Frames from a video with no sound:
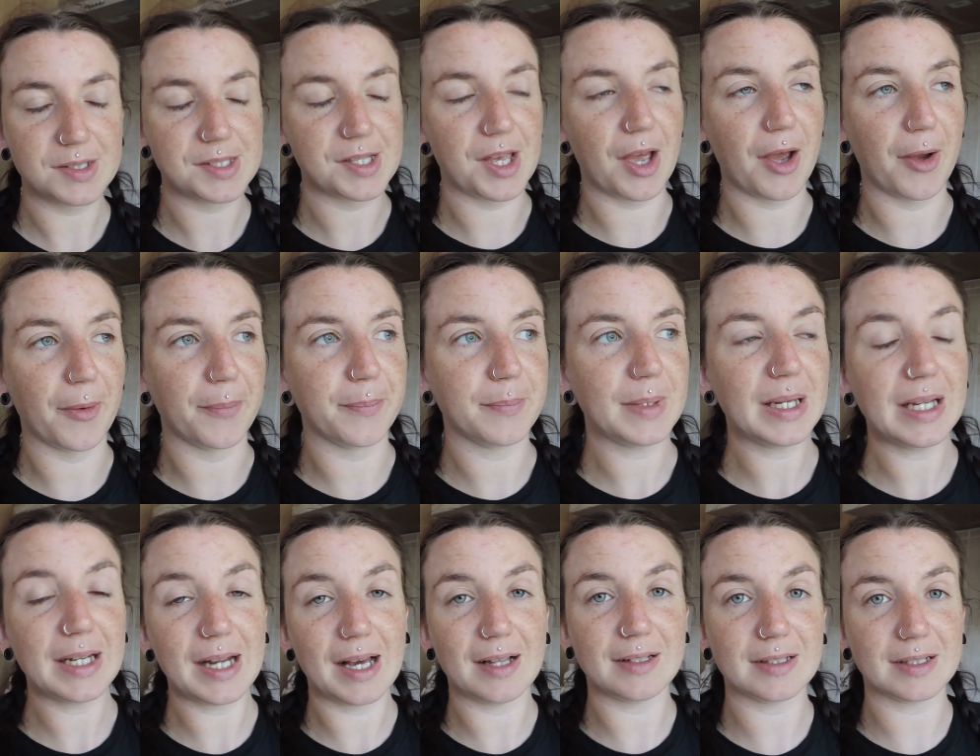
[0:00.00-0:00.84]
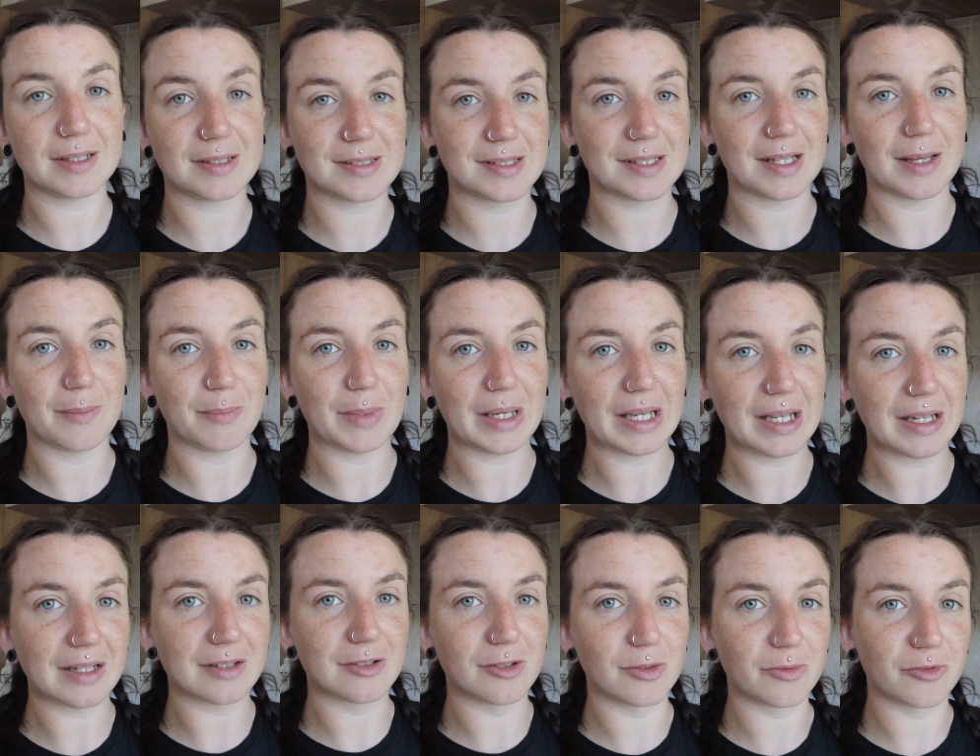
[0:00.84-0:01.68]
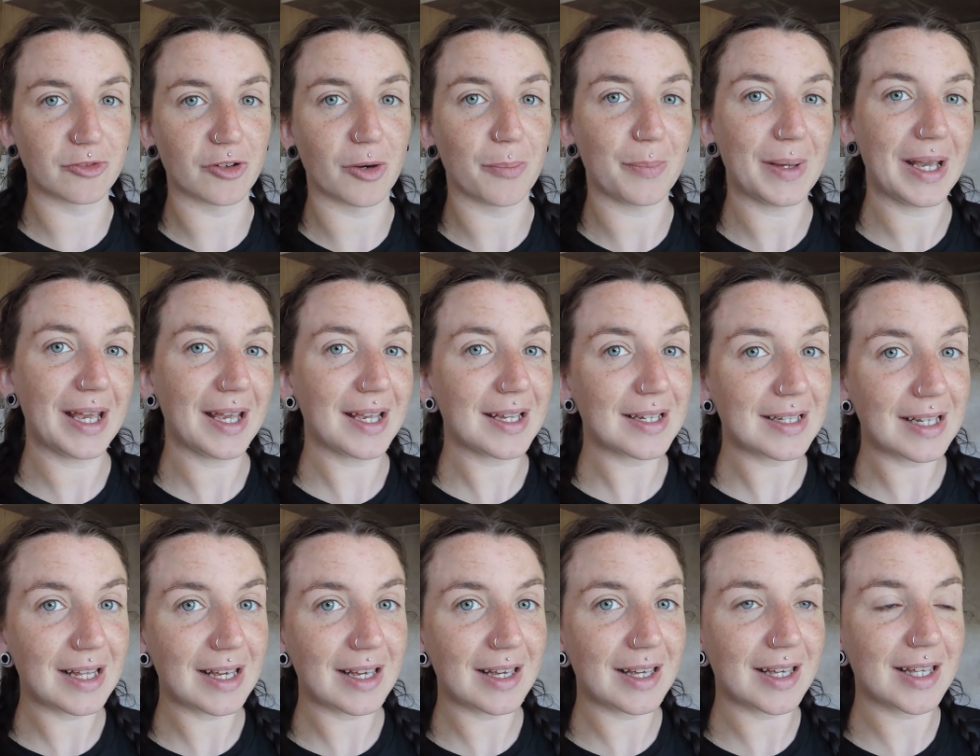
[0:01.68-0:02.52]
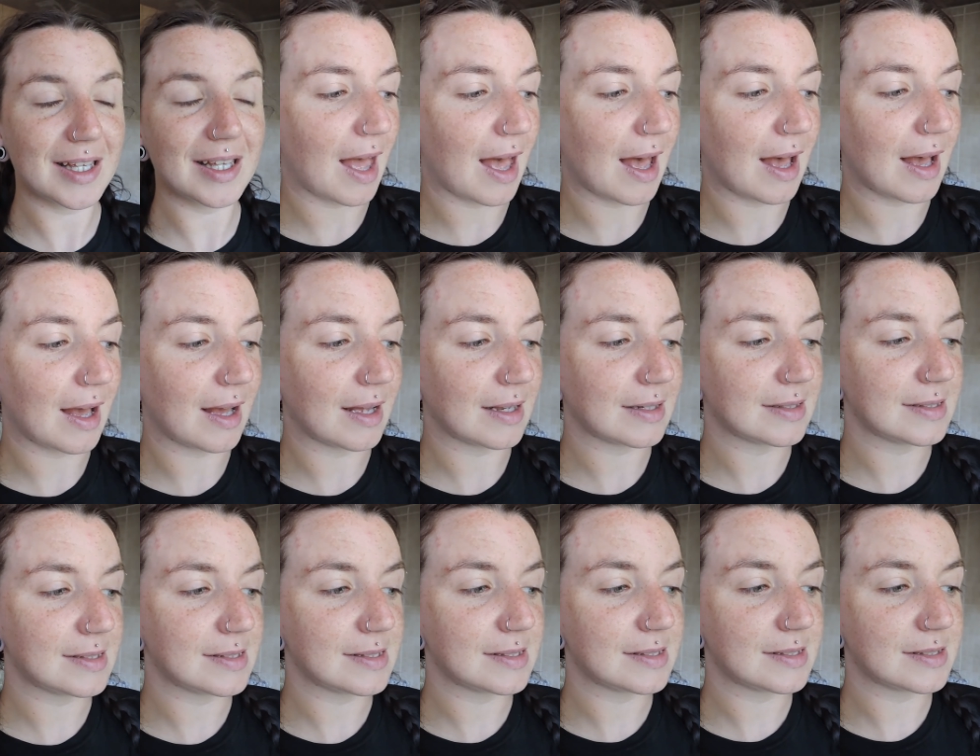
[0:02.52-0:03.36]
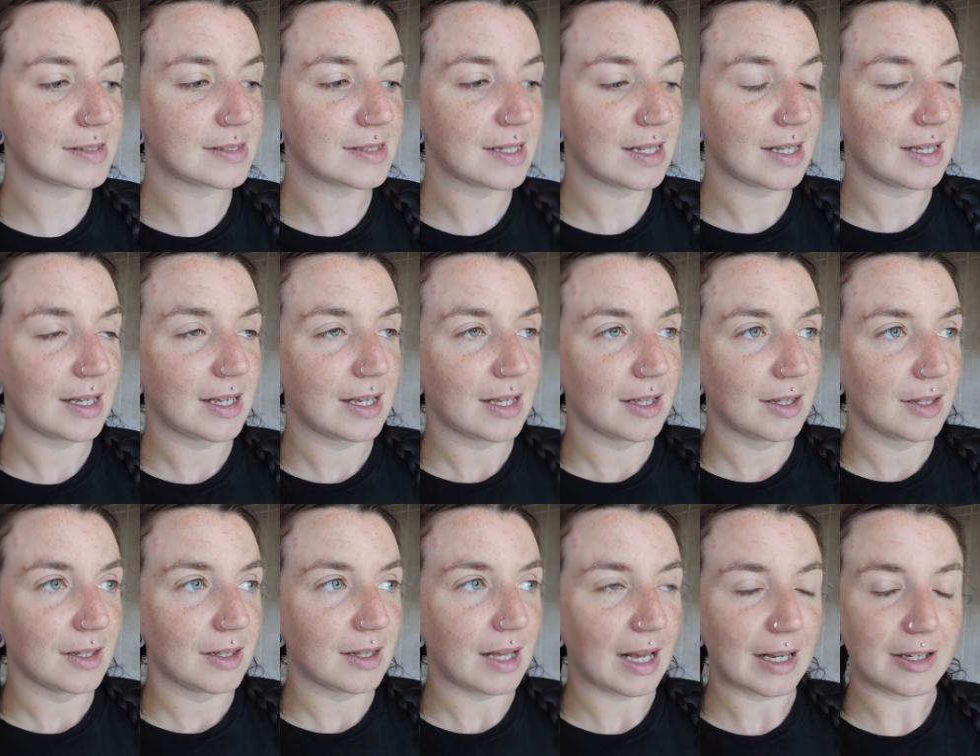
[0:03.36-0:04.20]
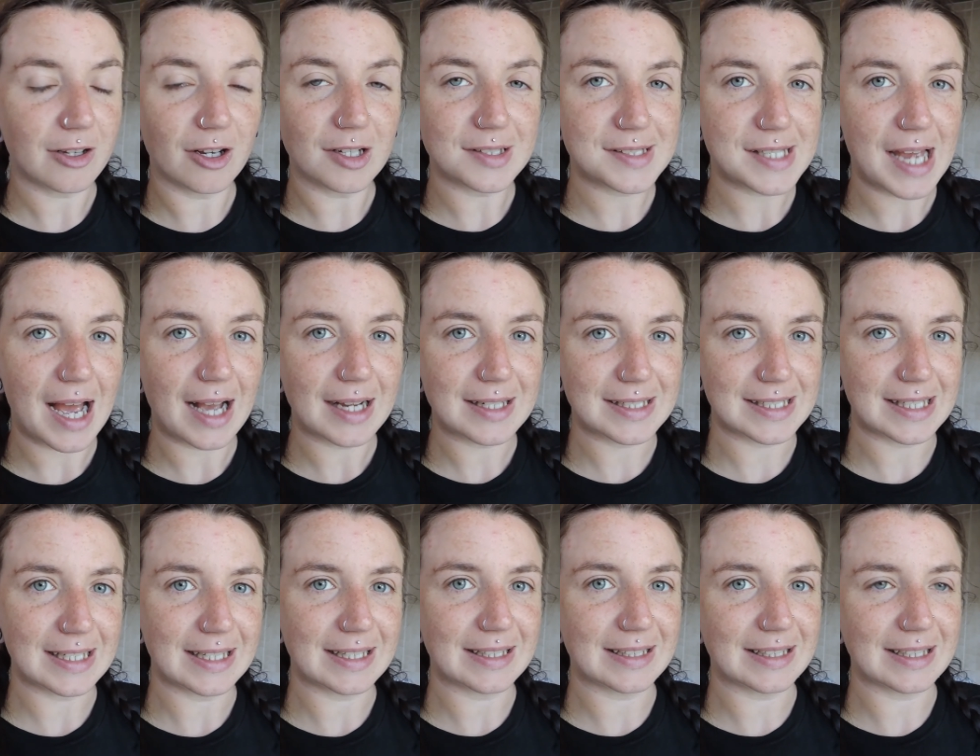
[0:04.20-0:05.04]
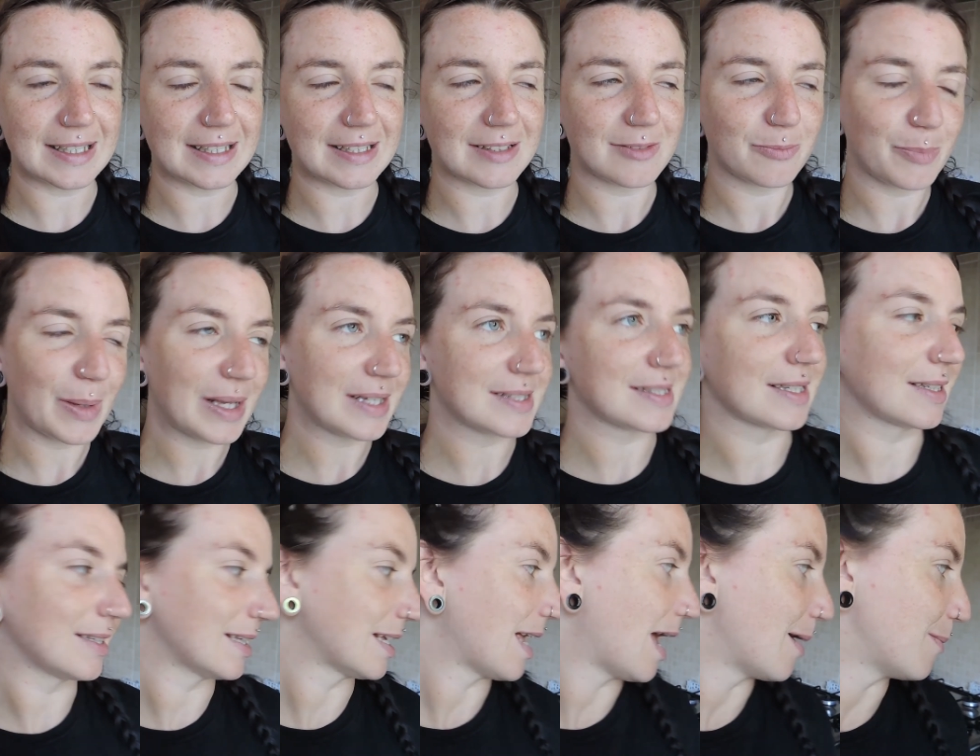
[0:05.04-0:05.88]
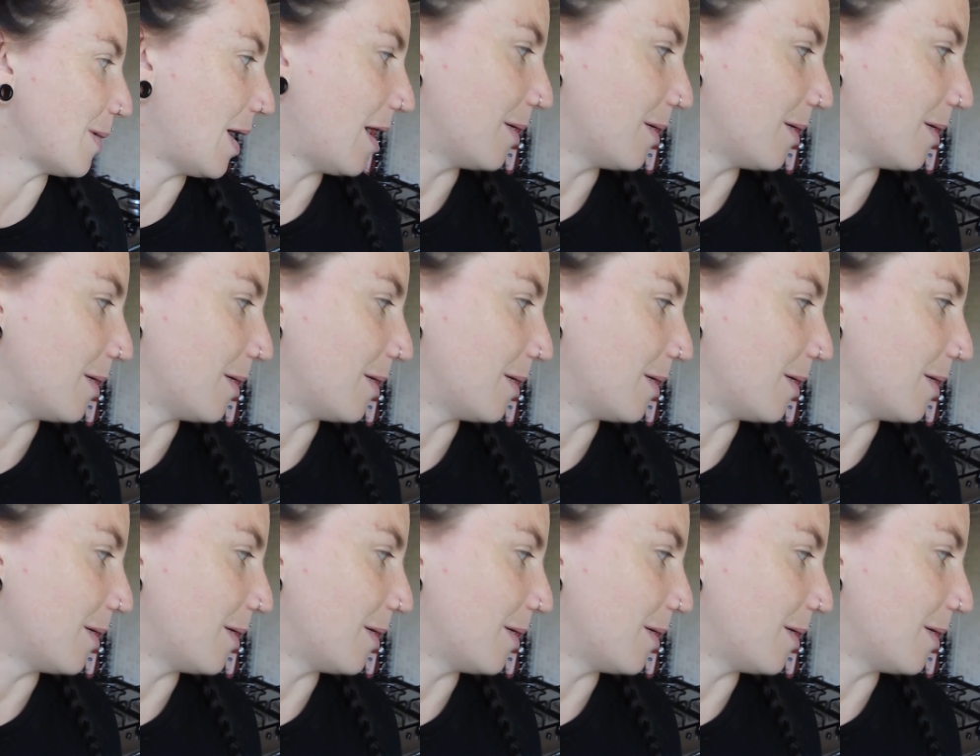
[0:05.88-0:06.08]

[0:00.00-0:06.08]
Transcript: so me and Alex are meeting up for a picnic, and I got tagged in the... Basically, I'm